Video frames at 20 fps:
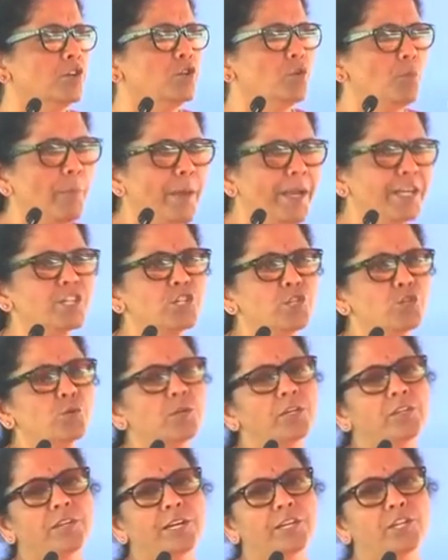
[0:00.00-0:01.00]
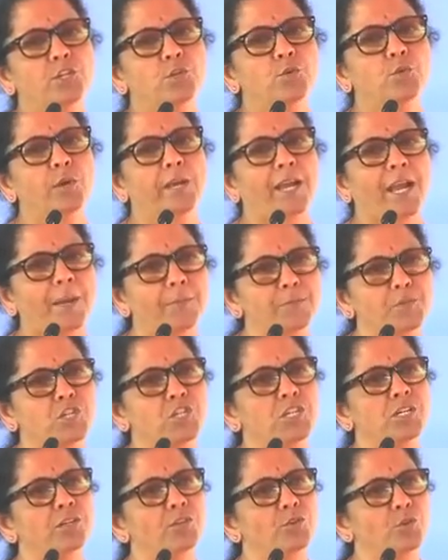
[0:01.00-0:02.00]
to make sure that you
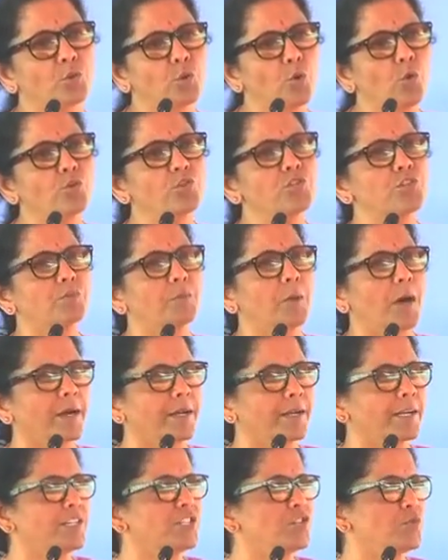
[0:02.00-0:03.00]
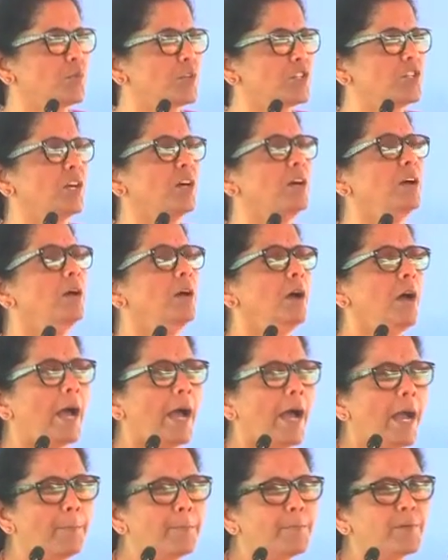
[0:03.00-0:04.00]
capture those markets which are
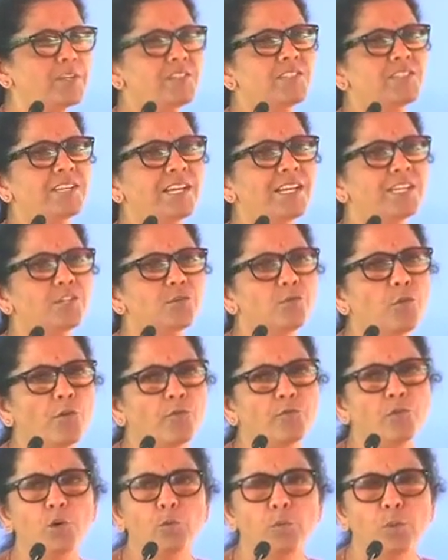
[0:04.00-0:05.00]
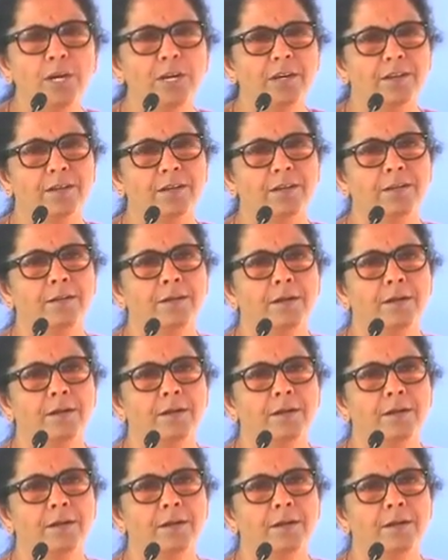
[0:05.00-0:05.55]
appreciative of your work.